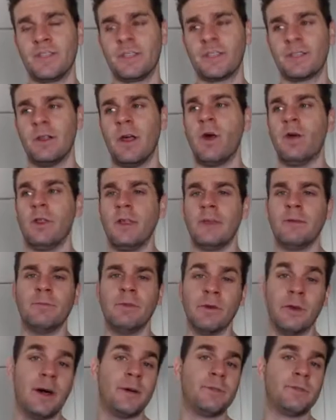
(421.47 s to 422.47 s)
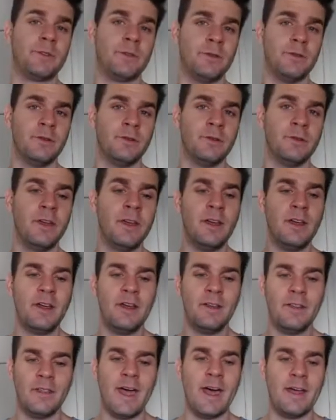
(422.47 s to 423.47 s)
I slowly built up to
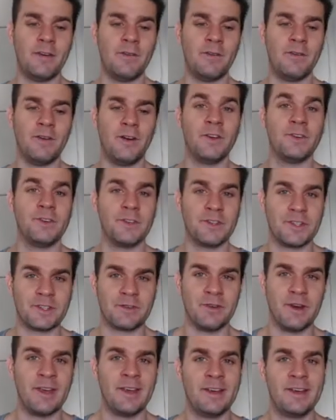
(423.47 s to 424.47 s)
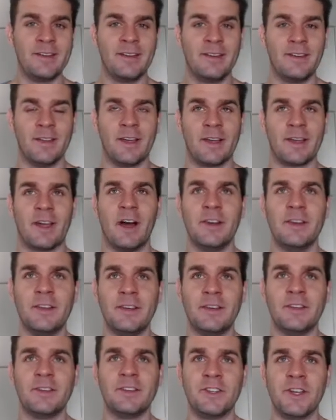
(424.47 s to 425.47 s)
that on your screen. Like I
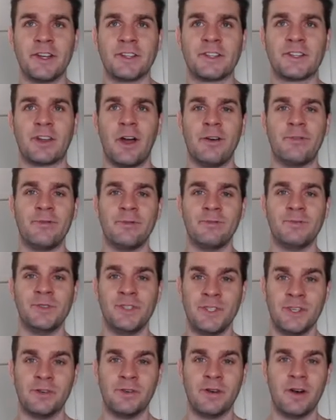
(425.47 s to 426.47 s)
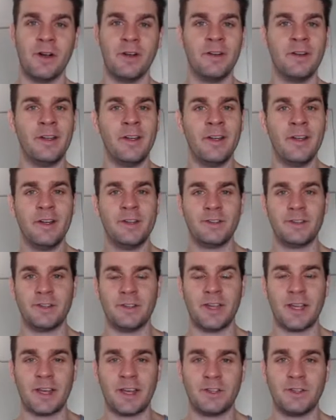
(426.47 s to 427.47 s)
didn't just go from zero to
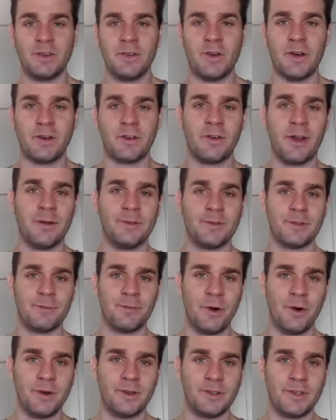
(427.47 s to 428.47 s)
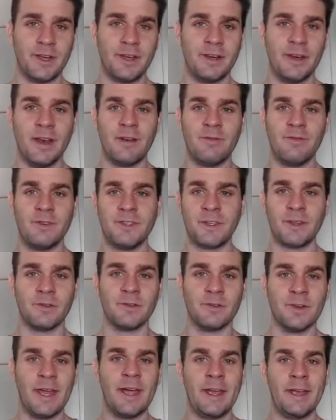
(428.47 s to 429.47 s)
taking 200 grams of protein every
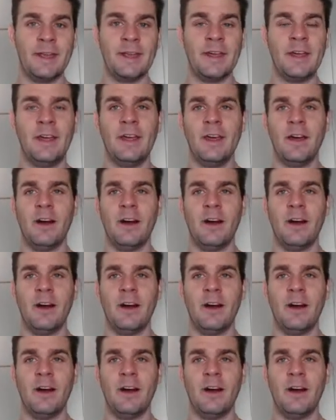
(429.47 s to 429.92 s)
single day.